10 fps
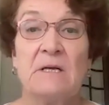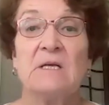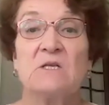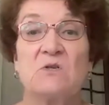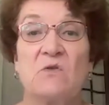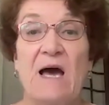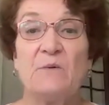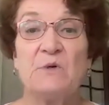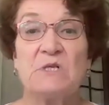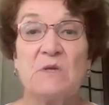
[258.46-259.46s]
So that
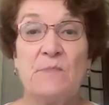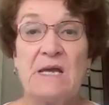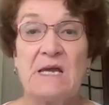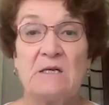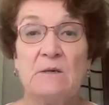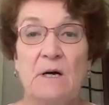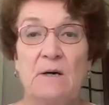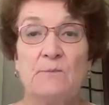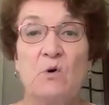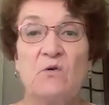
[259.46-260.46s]
was the main
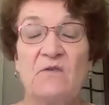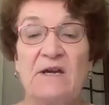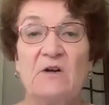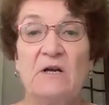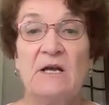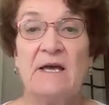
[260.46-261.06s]
motivator.